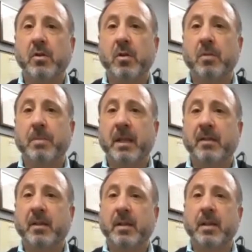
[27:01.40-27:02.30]
you're
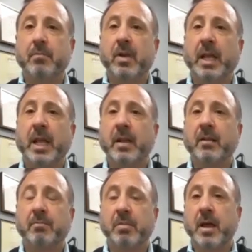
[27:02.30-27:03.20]
basically bringing
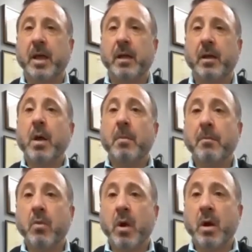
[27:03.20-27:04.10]
into play
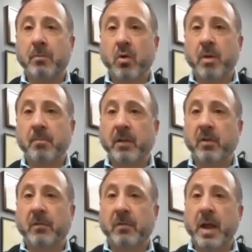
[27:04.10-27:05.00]
more and more
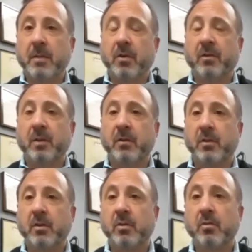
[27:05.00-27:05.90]
muscle fibers
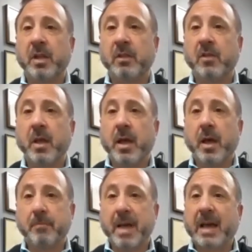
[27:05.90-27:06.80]
until you reach a
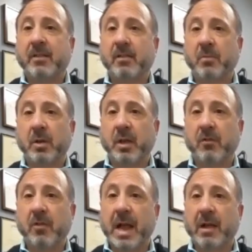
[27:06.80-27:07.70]
maximal
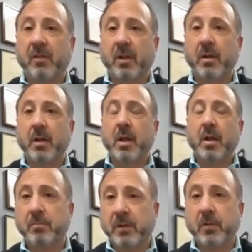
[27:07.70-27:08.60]
contraction.
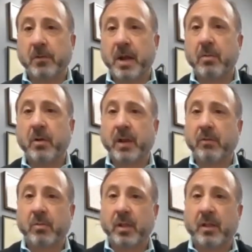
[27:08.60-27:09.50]
The muscle fibers have
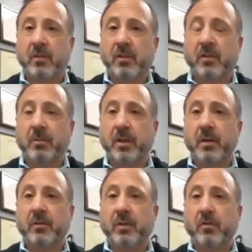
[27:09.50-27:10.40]
a relationship to
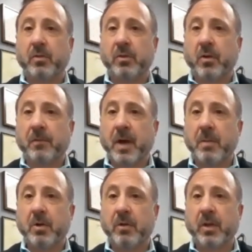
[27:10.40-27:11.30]
individual nerve
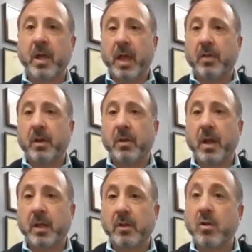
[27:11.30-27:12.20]
fibers, and then
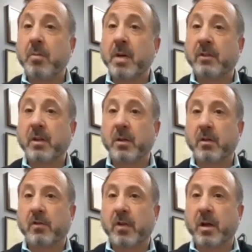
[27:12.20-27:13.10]
the
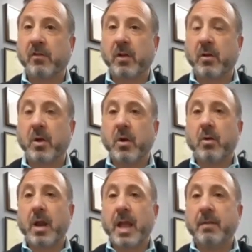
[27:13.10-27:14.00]
neuromuscular junction
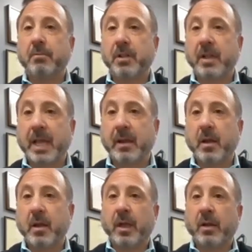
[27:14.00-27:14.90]
or end plate
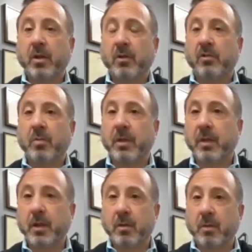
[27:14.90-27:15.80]
that goes with
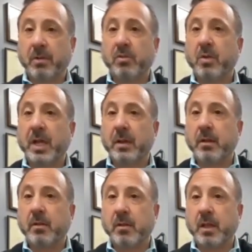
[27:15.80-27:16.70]
it or between
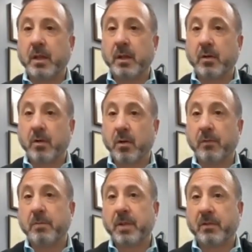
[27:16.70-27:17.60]
the nerve
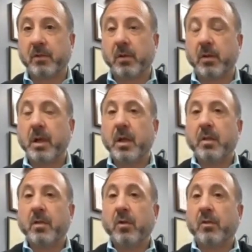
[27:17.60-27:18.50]
and muscle,
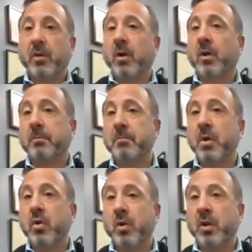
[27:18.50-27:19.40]
those are called
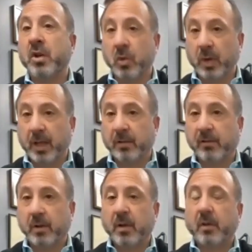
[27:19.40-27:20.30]
motor
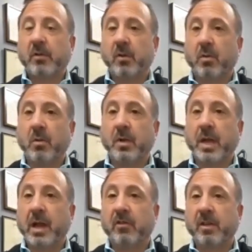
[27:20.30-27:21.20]
units. So what we
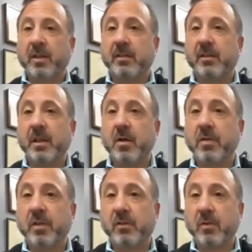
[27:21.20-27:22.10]
actually see on
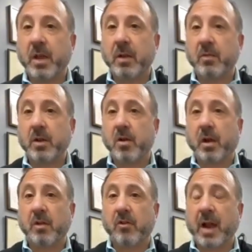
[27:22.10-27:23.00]
the screen when you're
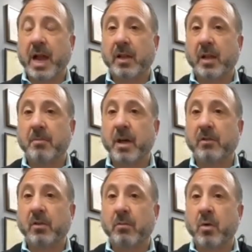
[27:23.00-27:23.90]
contracting a
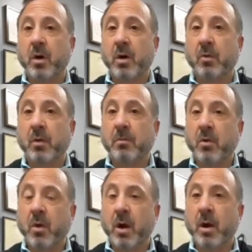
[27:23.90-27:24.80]
muscle more and more and
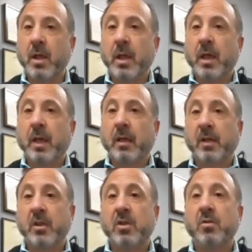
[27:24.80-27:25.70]
more is
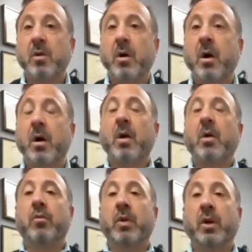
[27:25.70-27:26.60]
that you are
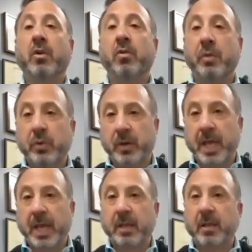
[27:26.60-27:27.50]

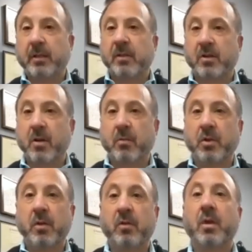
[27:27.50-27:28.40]
recruiting, and that's the term we
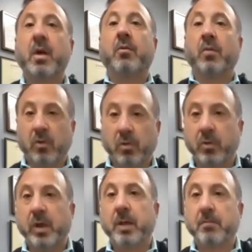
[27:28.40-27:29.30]
use,
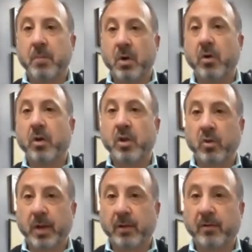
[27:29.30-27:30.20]
recruiting motor
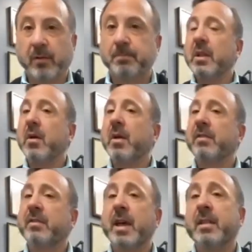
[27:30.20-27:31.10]
units. Now, I've
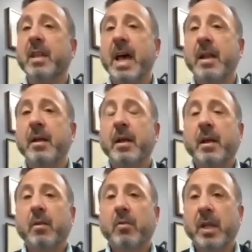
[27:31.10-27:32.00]
said that
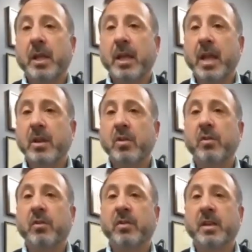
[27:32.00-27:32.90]
we can
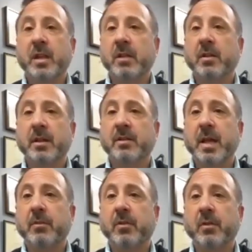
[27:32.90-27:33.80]
use the needle
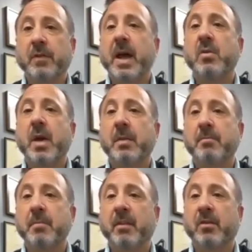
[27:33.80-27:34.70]
exam to evaluate
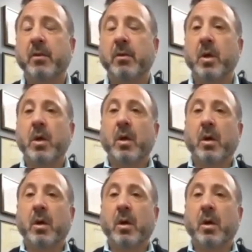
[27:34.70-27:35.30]
muscle